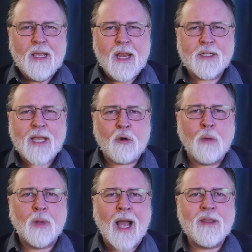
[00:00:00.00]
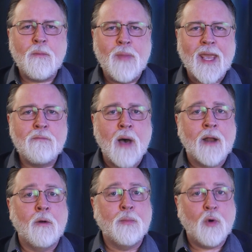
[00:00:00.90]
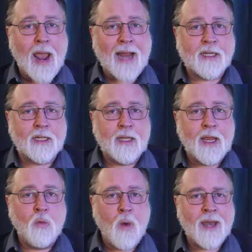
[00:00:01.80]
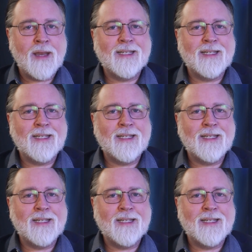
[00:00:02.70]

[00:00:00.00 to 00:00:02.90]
Here's how to apply the big model practically when